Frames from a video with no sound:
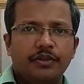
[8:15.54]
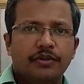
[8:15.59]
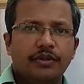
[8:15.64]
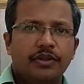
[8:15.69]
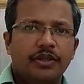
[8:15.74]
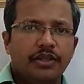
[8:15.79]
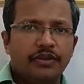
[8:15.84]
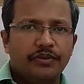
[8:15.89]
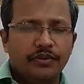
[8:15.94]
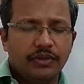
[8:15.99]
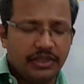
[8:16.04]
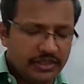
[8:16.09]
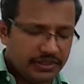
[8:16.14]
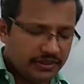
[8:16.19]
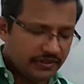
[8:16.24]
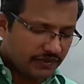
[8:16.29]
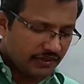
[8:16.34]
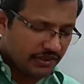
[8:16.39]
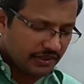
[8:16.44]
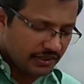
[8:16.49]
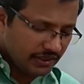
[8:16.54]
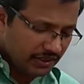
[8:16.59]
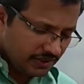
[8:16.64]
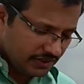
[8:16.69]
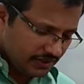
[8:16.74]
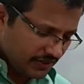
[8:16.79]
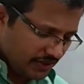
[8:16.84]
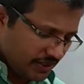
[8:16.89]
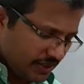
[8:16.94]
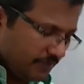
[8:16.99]
Okay, so let us see
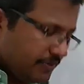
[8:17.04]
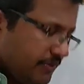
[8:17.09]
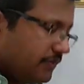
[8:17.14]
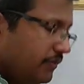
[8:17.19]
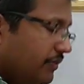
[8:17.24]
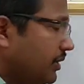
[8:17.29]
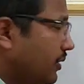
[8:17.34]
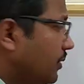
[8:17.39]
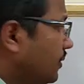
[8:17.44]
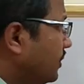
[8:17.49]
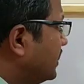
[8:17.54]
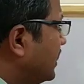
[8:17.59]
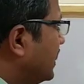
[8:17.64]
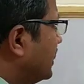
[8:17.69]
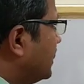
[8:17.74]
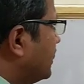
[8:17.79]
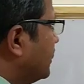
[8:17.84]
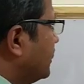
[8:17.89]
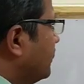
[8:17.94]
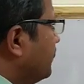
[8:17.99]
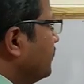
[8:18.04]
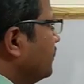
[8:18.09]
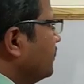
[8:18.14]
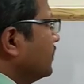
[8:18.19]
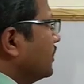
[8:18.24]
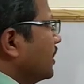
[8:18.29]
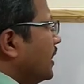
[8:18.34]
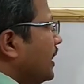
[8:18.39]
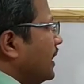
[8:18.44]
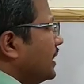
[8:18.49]
the steps. We know that
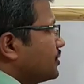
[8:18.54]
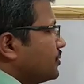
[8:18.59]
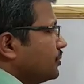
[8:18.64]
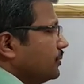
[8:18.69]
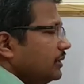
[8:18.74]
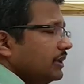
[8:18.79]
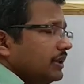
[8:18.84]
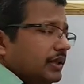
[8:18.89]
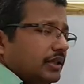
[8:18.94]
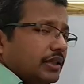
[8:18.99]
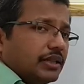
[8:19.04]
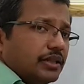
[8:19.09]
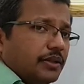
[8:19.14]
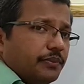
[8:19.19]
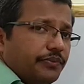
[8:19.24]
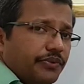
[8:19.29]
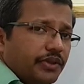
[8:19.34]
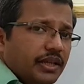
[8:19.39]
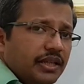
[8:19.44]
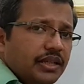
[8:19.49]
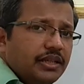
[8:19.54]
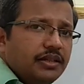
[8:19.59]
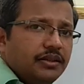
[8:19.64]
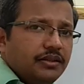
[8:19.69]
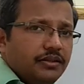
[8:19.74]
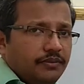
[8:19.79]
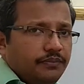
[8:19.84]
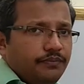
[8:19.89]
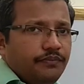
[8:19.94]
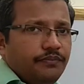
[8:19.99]
actually the Krebs
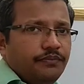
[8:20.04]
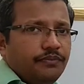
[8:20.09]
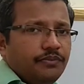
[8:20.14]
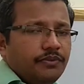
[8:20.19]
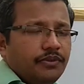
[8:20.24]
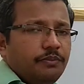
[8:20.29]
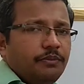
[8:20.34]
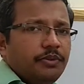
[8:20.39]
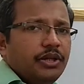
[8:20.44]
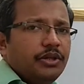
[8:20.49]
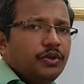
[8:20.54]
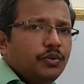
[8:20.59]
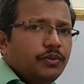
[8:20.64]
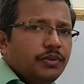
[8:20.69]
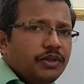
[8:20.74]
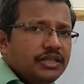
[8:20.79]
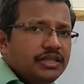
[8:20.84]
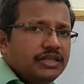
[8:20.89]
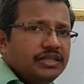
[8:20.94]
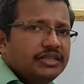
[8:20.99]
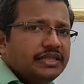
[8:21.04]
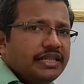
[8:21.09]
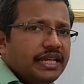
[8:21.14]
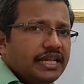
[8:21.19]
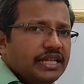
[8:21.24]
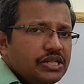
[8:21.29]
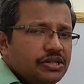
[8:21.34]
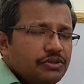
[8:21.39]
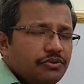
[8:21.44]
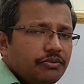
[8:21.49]
cycle, the pyruvate is
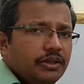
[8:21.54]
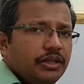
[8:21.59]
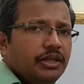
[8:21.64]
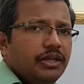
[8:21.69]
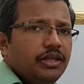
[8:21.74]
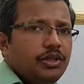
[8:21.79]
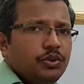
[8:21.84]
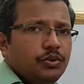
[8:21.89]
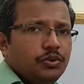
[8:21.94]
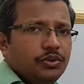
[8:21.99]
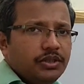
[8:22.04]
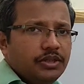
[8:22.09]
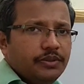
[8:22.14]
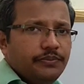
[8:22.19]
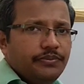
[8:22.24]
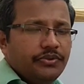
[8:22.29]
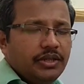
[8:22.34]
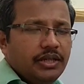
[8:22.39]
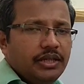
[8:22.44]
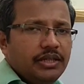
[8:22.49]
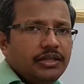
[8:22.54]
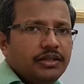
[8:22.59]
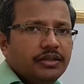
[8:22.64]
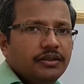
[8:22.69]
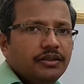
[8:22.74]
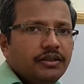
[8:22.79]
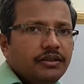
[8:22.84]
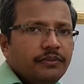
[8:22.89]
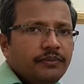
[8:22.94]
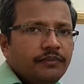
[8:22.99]
entering into the Krebs
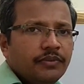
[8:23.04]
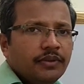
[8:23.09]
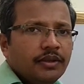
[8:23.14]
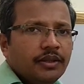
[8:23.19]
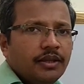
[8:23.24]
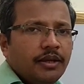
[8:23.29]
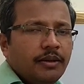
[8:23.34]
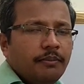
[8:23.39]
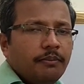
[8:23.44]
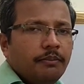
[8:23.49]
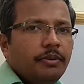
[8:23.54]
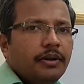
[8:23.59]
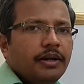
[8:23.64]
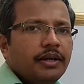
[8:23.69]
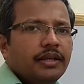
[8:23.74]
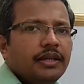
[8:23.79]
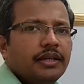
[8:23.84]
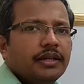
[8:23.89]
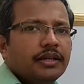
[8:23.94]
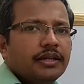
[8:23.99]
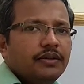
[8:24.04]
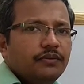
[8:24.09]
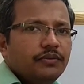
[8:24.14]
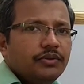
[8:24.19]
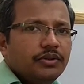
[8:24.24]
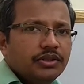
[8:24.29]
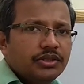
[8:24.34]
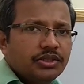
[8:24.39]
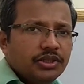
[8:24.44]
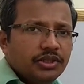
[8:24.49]
cycle by
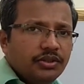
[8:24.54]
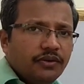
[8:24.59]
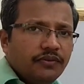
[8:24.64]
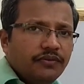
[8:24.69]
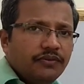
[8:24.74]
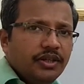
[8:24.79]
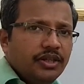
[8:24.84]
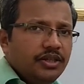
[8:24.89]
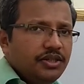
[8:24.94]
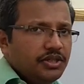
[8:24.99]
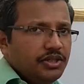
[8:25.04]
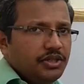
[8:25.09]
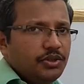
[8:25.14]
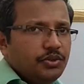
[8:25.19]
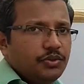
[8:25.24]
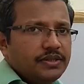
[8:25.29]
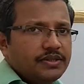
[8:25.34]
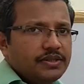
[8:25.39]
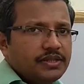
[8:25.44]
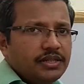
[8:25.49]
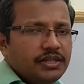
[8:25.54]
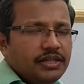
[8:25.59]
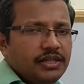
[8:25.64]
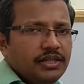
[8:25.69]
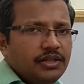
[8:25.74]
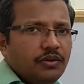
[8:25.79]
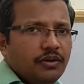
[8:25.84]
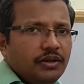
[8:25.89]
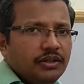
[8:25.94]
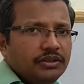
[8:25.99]
conversion of it into
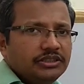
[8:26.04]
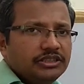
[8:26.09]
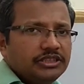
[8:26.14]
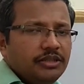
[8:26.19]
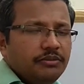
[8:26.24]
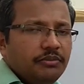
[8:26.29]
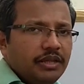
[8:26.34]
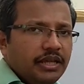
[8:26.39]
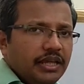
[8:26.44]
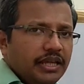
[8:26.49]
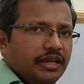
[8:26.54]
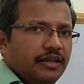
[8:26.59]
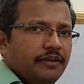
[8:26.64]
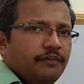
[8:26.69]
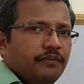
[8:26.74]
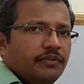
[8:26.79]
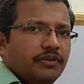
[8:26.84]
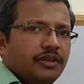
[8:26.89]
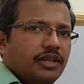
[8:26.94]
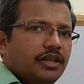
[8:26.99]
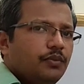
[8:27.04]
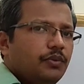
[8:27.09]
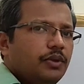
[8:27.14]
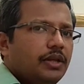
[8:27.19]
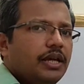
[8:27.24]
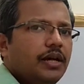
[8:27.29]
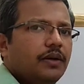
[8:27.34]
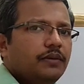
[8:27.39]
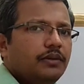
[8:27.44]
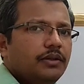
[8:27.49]
acetyl coenzyme A, that we
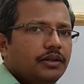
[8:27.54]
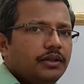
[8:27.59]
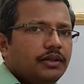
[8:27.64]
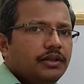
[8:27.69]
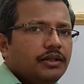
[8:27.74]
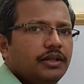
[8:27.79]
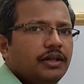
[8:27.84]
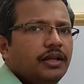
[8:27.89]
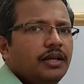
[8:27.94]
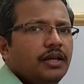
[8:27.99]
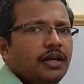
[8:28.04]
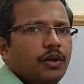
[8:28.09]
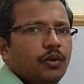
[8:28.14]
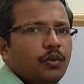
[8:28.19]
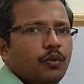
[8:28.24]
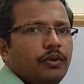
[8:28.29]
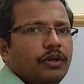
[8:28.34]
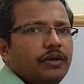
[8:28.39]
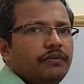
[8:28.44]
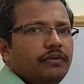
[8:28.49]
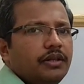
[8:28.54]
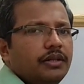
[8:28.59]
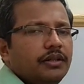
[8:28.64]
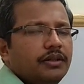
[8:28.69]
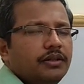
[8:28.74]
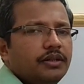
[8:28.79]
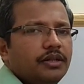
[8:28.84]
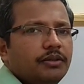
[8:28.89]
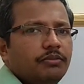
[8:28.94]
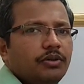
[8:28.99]
have learned when we
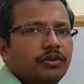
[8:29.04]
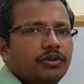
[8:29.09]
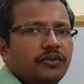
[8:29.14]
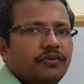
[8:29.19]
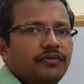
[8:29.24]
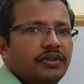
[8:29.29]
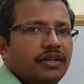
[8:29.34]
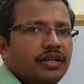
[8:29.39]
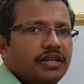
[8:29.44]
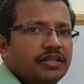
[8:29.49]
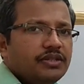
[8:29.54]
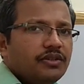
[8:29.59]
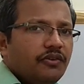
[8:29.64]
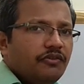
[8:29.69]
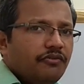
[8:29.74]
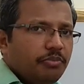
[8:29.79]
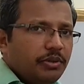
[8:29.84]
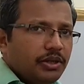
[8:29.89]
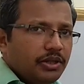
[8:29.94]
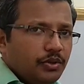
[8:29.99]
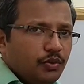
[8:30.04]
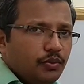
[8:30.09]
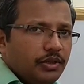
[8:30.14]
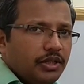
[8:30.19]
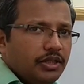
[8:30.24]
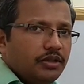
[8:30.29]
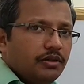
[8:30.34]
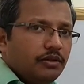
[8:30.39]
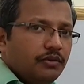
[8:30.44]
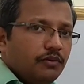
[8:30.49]
learned about the fates of
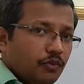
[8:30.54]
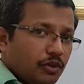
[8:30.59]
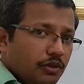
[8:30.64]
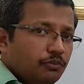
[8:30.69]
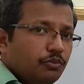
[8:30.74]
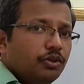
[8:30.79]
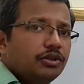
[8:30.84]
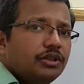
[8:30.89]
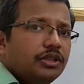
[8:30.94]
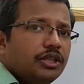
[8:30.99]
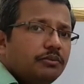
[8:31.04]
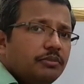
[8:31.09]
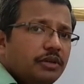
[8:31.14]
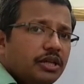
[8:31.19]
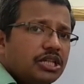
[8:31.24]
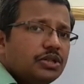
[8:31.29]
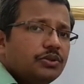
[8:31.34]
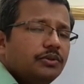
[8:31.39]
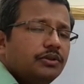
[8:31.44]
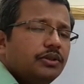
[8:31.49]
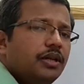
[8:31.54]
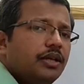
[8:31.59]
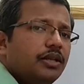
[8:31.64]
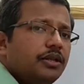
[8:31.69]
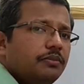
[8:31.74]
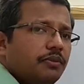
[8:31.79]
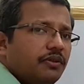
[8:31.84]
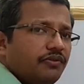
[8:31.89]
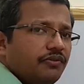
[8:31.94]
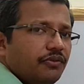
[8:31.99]
pyruvate. One more thing, make sure
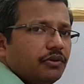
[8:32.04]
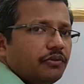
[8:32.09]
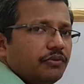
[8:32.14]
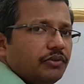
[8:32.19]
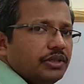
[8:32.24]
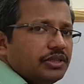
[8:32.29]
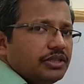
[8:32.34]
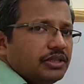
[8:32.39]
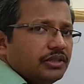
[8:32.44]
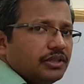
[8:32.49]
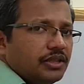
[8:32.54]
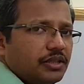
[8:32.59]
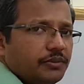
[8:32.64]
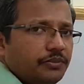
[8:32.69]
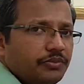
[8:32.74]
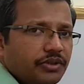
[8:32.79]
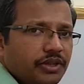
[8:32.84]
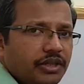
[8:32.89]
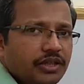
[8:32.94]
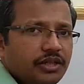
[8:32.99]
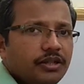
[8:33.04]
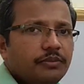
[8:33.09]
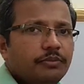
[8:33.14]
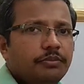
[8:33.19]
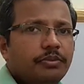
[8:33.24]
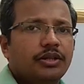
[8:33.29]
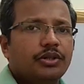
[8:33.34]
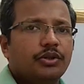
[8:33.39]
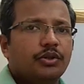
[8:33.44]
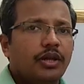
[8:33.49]
that before reaching the Krebs cycle
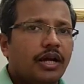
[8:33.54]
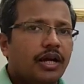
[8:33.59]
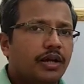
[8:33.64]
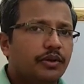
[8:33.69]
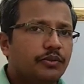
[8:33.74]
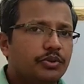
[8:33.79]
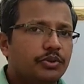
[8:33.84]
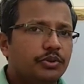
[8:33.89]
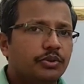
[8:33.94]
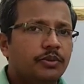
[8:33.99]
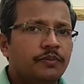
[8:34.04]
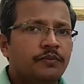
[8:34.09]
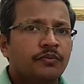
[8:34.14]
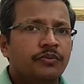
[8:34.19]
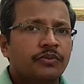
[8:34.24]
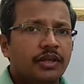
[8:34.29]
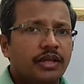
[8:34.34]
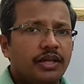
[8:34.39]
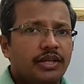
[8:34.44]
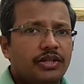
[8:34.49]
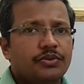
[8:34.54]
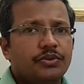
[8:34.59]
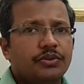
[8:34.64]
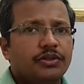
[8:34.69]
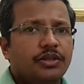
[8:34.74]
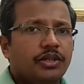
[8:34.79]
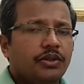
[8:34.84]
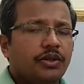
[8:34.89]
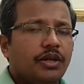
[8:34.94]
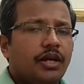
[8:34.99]
part, you have to ensure
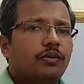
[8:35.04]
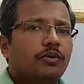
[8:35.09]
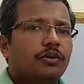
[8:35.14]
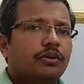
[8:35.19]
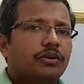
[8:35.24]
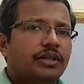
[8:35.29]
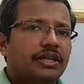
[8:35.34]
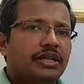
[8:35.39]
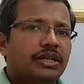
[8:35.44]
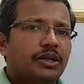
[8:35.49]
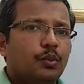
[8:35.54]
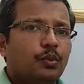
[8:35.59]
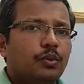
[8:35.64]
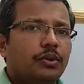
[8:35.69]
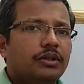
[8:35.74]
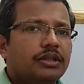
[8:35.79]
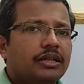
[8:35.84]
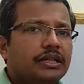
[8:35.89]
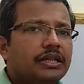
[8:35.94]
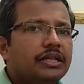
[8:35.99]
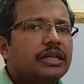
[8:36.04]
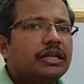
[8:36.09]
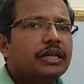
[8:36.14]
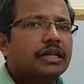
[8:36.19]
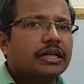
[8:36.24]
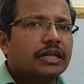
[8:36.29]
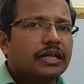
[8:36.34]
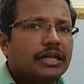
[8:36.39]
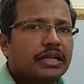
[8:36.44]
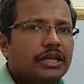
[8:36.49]
that you have already covered the
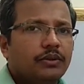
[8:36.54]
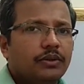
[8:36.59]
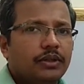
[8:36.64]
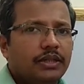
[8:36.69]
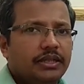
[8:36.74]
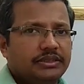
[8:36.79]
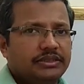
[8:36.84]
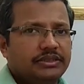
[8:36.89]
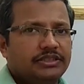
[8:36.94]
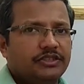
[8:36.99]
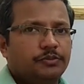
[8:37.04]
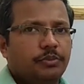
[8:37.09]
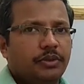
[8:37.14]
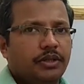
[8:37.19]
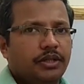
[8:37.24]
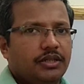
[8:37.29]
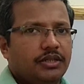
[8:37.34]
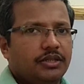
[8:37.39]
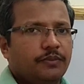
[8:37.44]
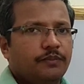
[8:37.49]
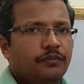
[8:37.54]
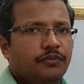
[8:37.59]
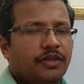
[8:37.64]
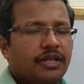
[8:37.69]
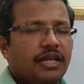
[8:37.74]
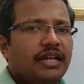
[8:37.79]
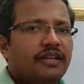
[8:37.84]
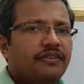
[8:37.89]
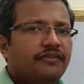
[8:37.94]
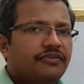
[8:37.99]
glycolysis part
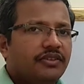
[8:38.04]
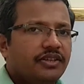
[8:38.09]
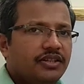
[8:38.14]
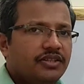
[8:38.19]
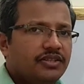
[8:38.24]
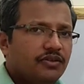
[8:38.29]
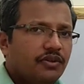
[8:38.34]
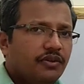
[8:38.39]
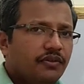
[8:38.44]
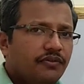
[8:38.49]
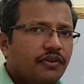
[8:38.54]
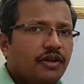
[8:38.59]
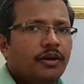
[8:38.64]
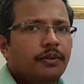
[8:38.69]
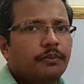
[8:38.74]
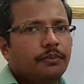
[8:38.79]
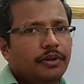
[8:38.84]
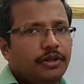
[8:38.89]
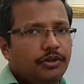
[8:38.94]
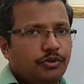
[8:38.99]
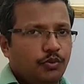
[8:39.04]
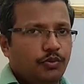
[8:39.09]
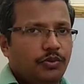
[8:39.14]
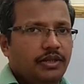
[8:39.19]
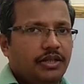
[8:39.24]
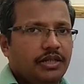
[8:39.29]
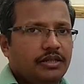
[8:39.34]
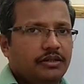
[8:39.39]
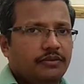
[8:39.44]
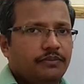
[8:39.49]
and fates of
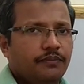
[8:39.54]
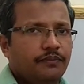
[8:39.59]
pyruvate.